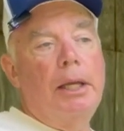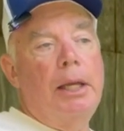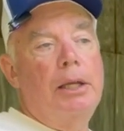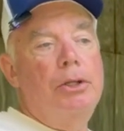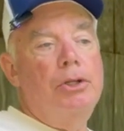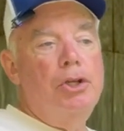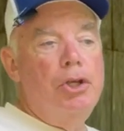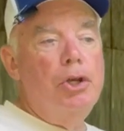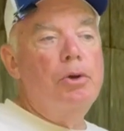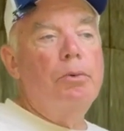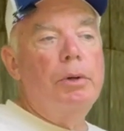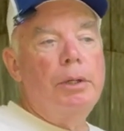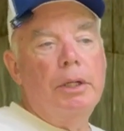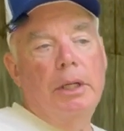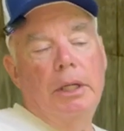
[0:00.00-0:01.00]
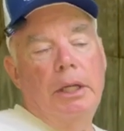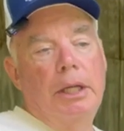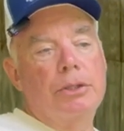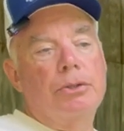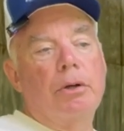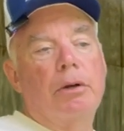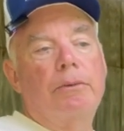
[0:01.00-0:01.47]
A new one
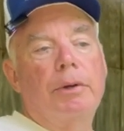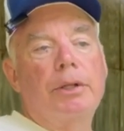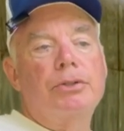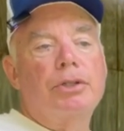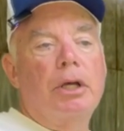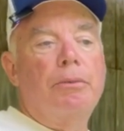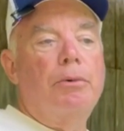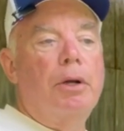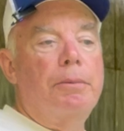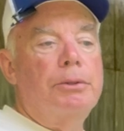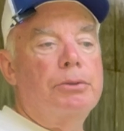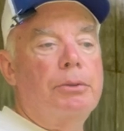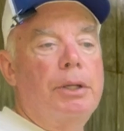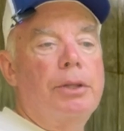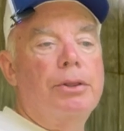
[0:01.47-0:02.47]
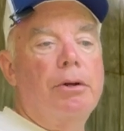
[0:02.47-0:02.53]
is going to run somewhere between